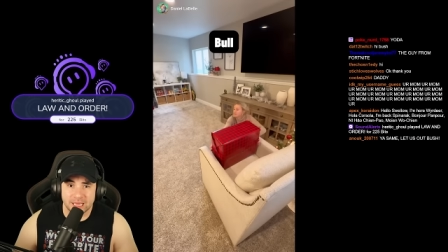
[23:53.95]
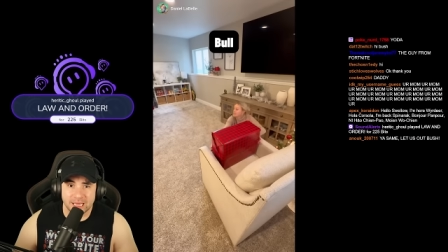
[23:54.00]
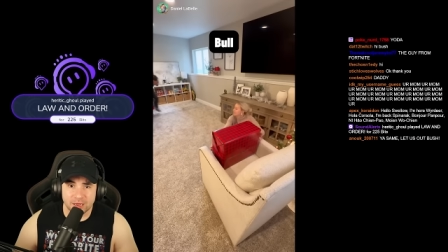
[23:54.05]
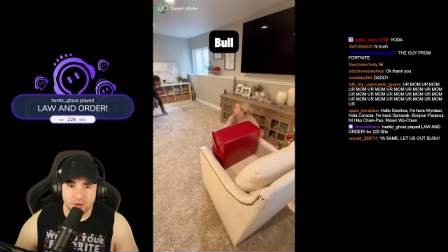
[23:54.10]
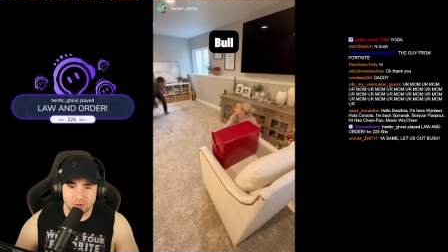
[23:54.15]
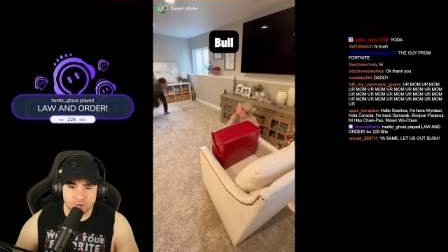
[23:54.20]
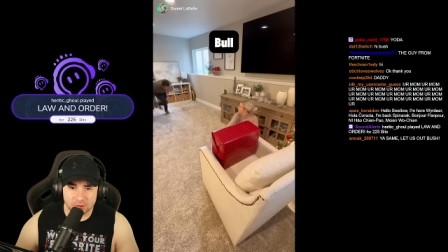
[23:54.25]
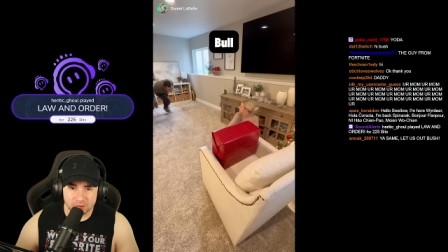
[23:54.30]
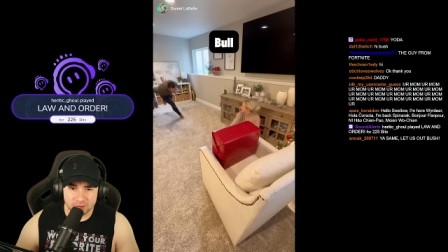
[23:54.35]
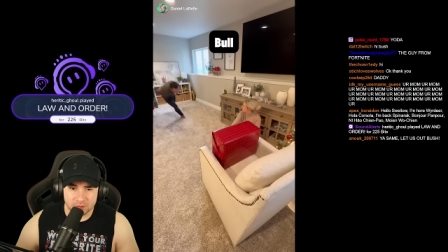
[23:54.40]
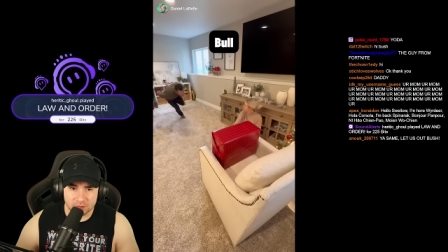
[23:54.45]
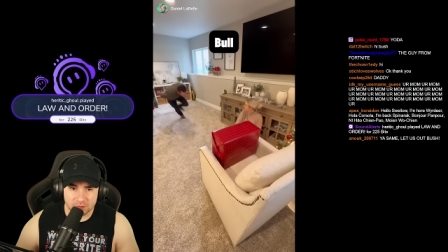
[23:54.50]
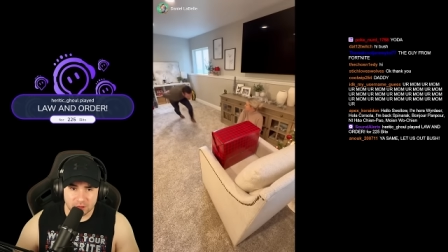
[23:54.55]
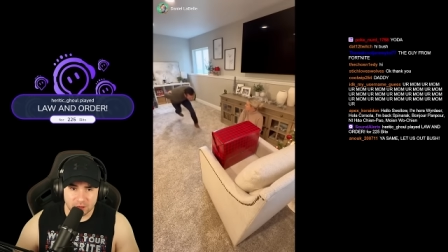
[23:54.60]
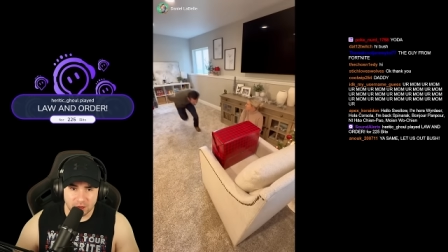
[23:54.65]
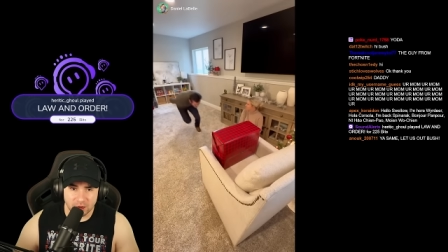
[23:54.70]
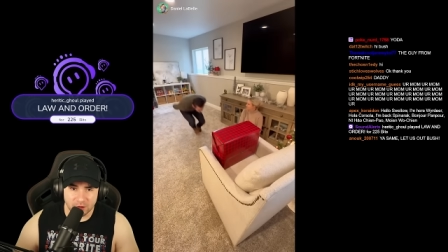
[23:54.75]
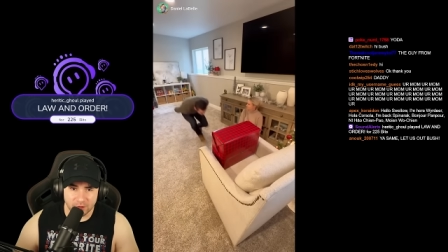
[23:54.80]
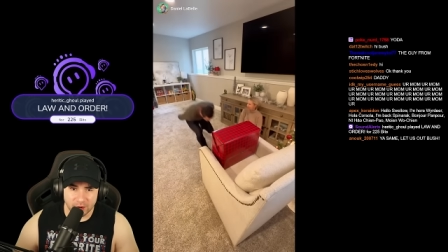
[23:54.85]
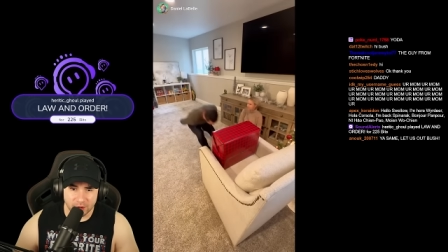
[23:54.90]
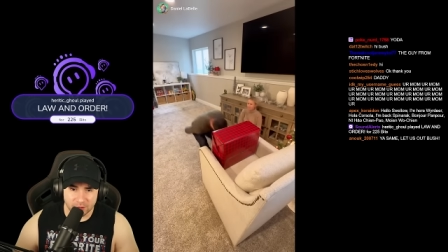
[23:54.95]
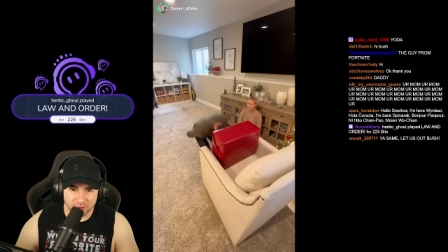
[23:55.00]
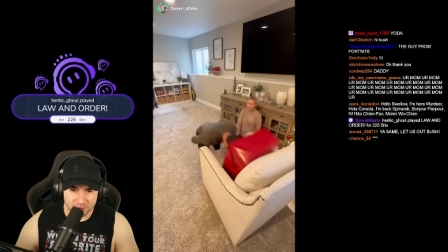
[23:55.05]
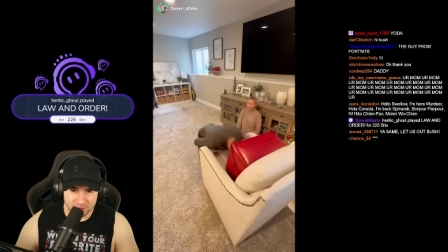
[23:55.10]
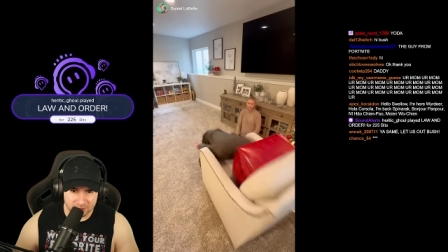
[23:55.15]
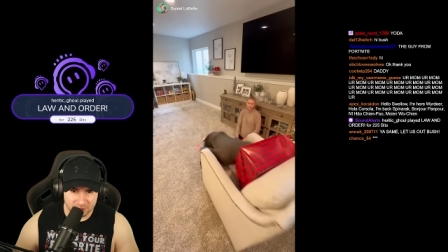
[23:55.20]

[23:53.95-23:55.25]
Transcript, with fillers: hell? Oh no.